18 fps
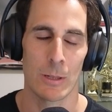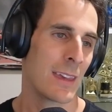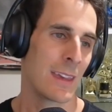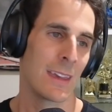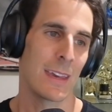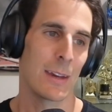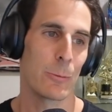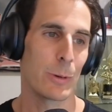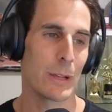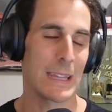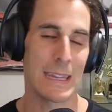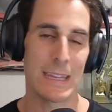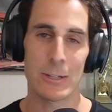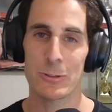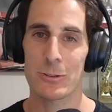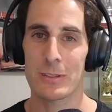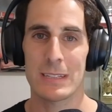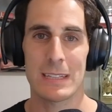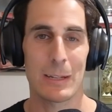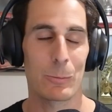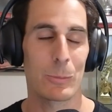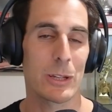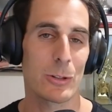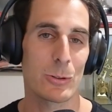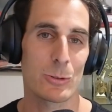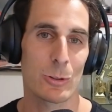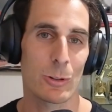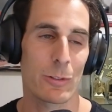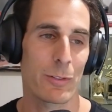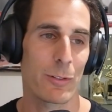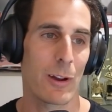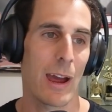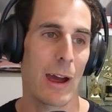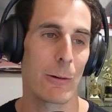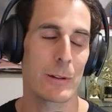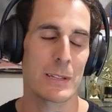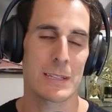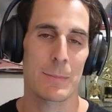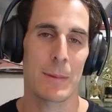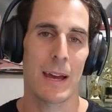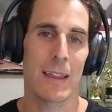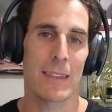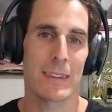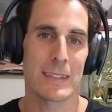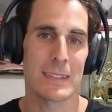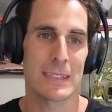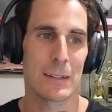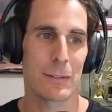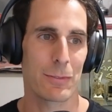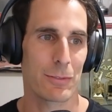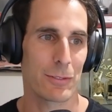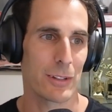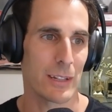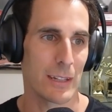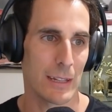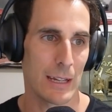Really interesting. We could talk for hours about the different